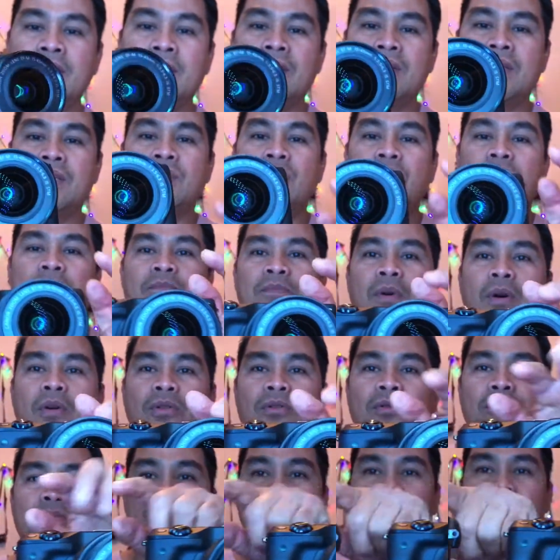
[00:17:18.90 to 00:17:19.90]
So
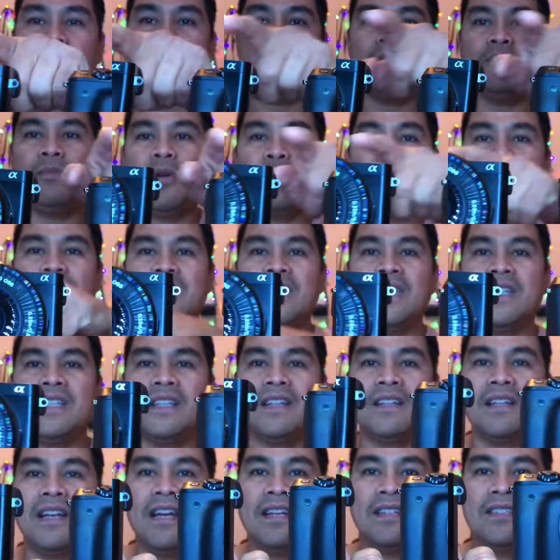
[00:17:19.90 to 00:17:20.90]
both kit
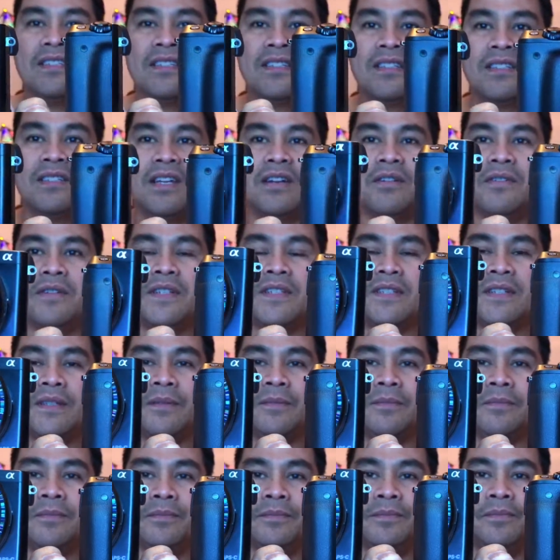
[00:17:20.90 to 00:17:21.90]
lens, there is
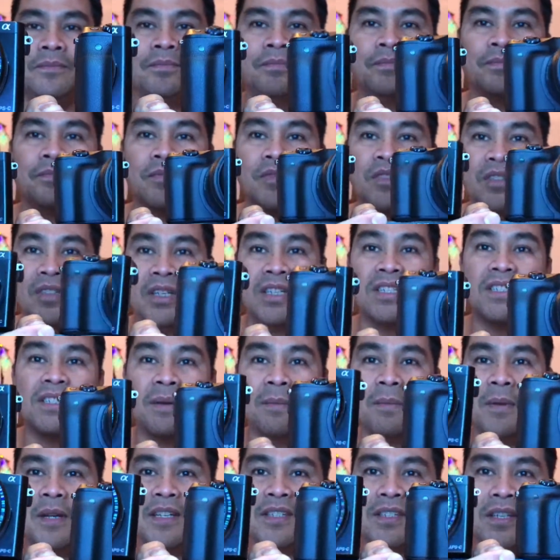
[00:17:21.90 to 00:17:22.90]

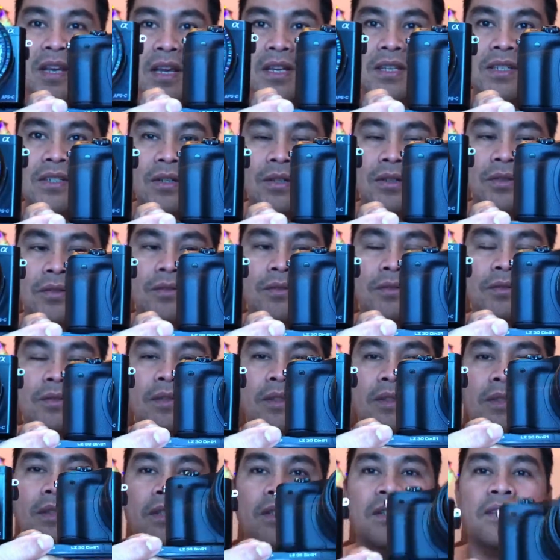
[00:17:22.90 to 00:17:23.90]
stabilization,
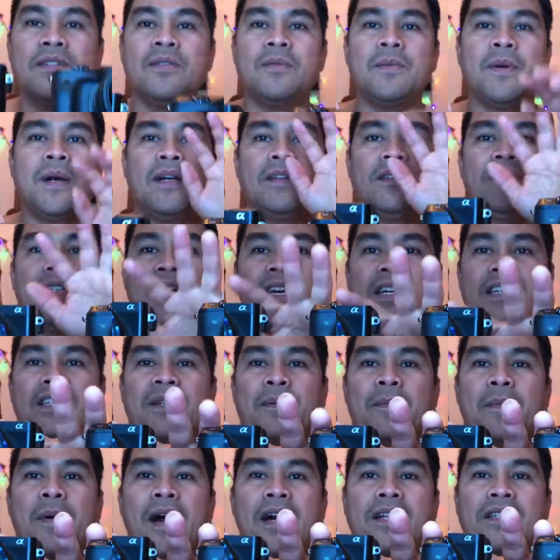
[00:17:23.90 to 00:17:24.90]
but not in the
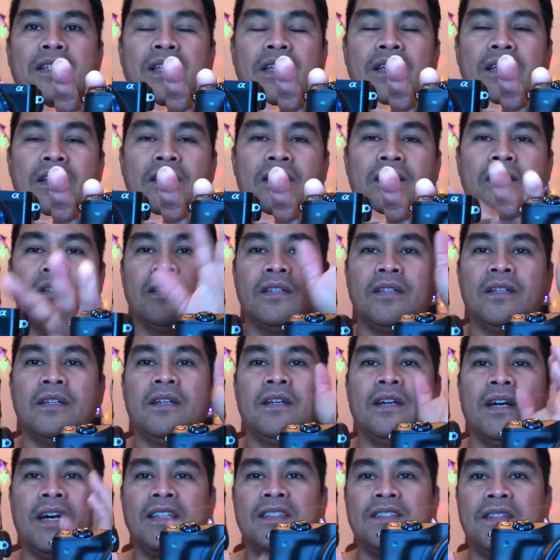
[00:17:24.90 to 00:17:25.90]
body,
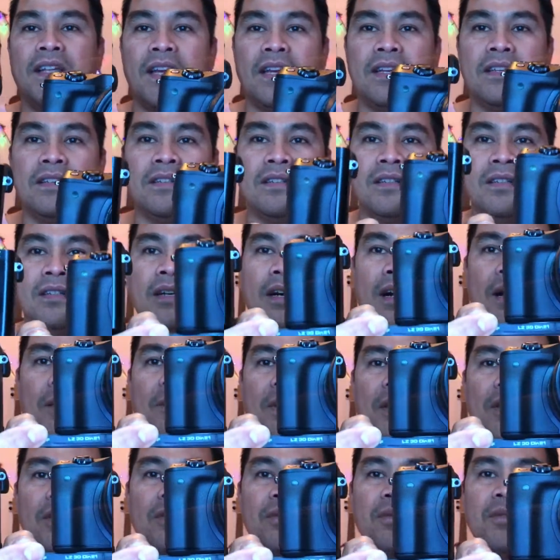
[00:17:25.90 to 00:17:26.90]
I think. I'm
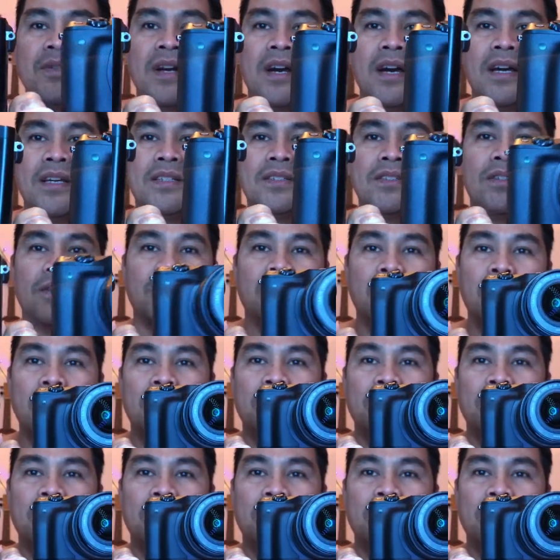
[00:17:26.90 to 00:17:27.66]
not sure, guys. So